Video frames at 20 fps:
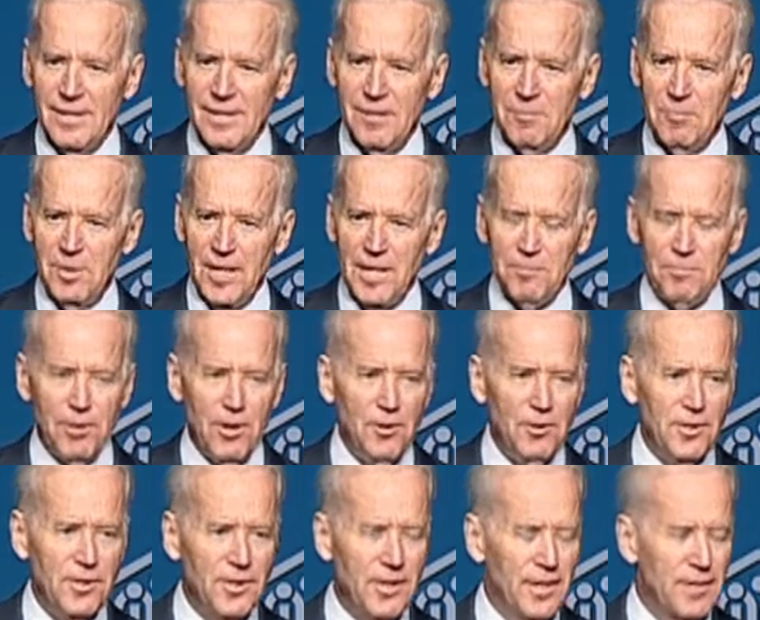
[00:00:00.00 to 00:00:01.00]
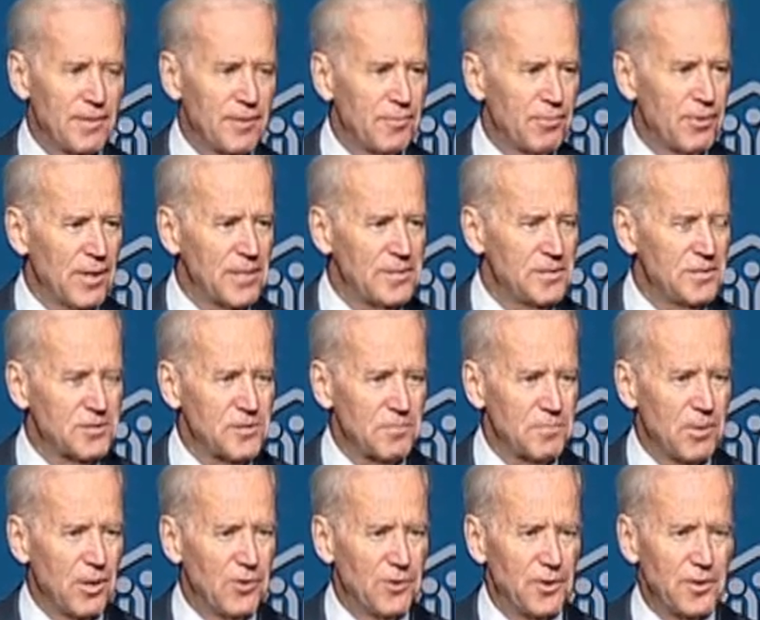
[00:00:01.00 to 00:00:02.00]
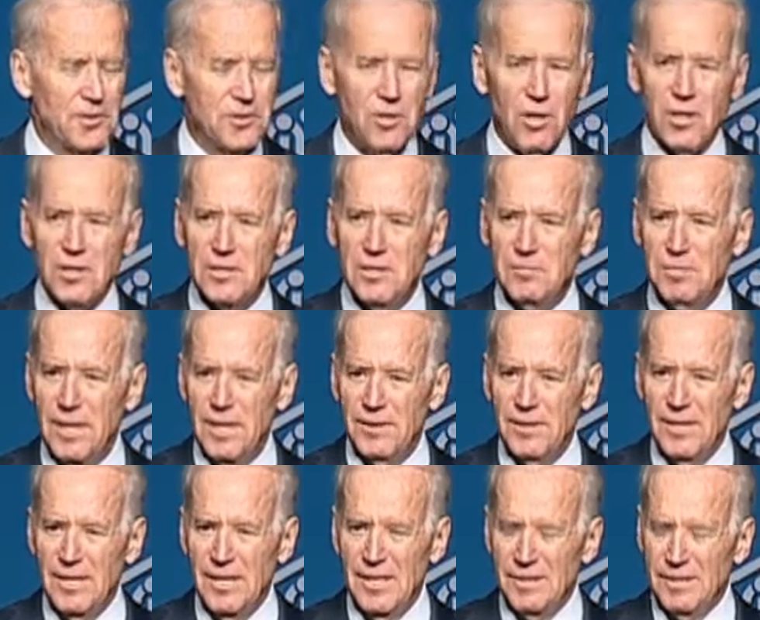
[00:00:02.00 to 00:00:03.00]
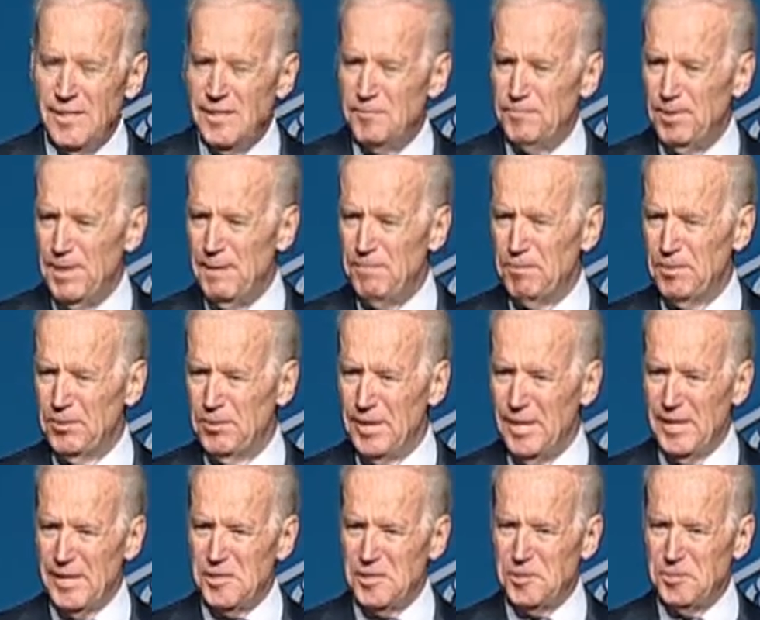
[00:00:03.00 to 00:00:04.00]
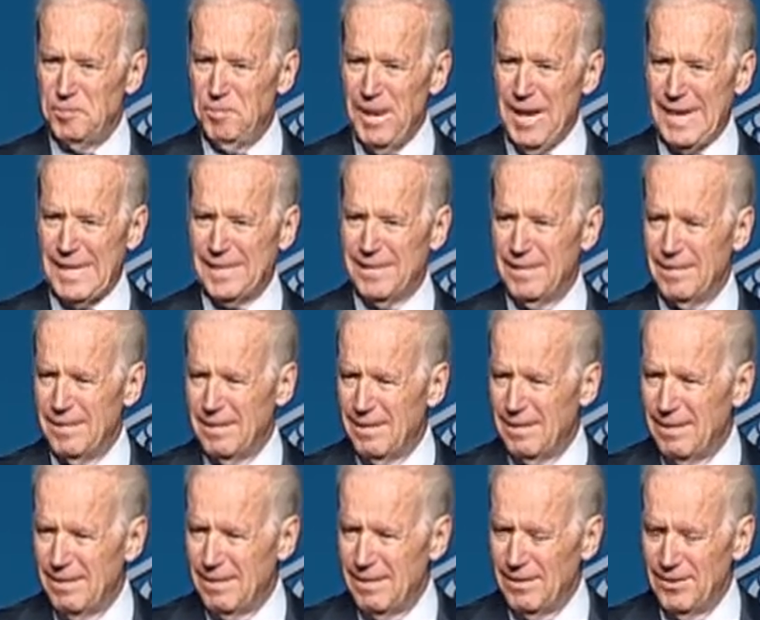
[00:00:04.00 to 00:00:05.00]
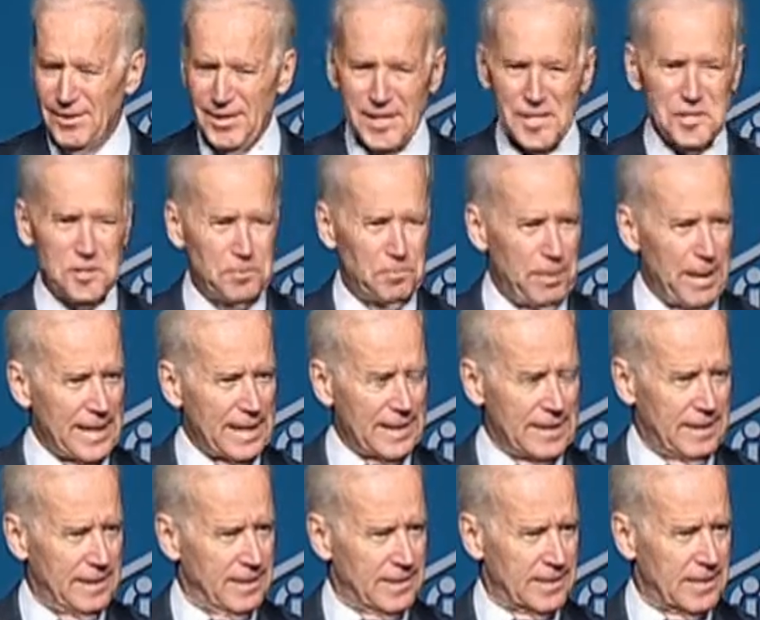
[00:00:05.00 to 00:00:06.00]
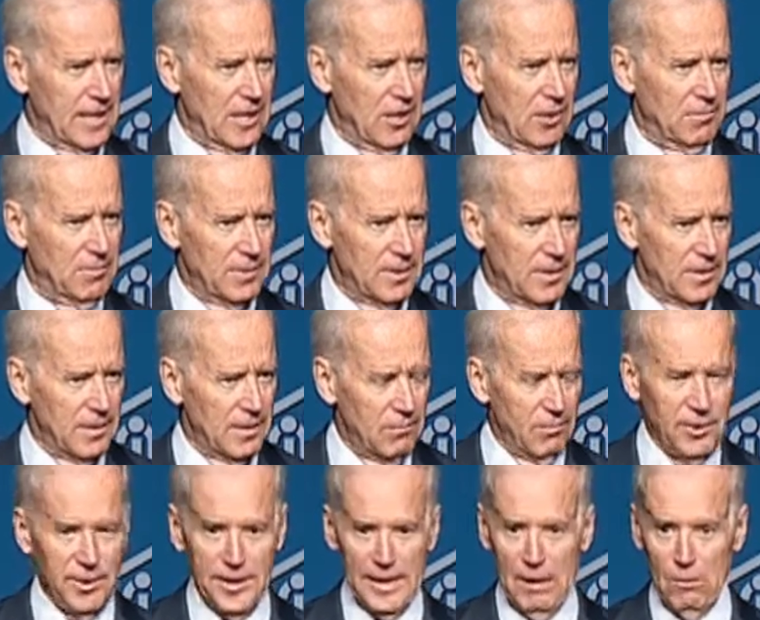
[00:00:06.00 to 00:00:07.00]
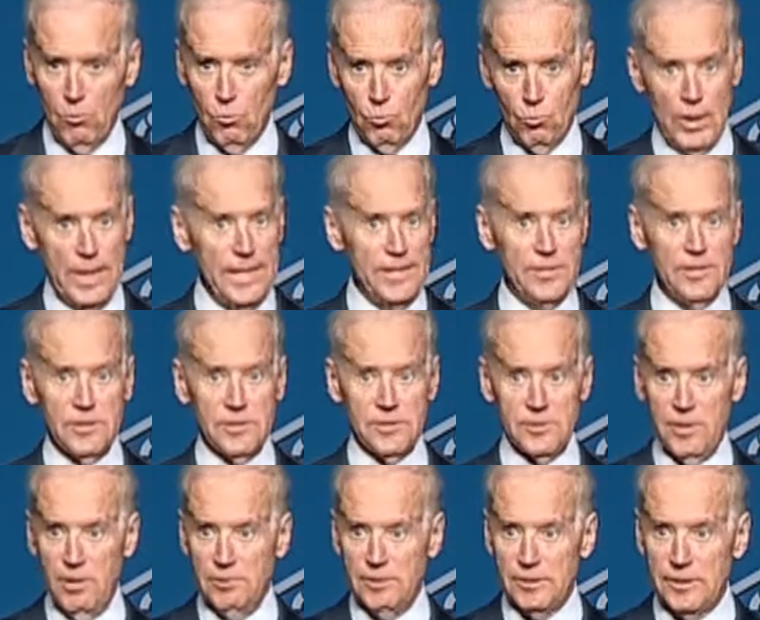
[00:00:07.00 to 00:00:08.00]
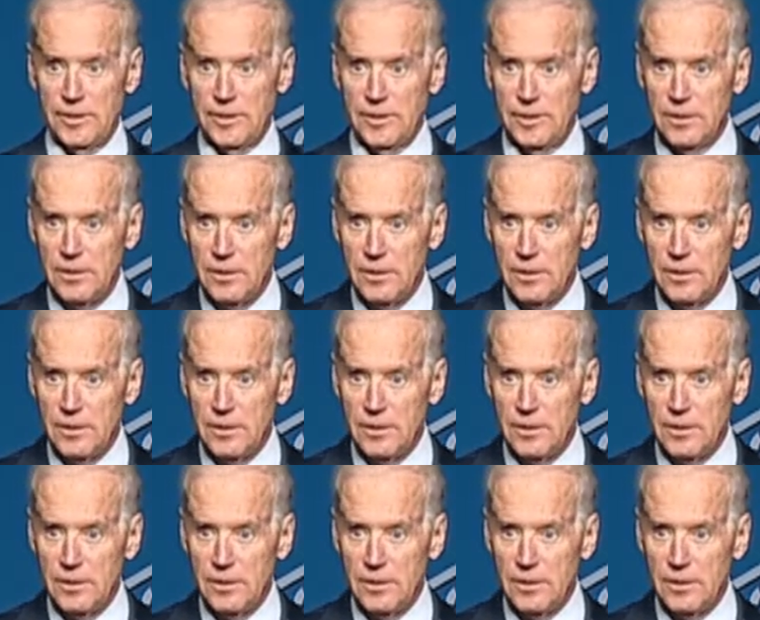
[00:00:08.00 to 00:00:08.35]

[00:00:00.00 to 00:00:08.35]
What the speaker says: my opponent and the president's opponent talked about these people, they expect this help. What an outrageous notion.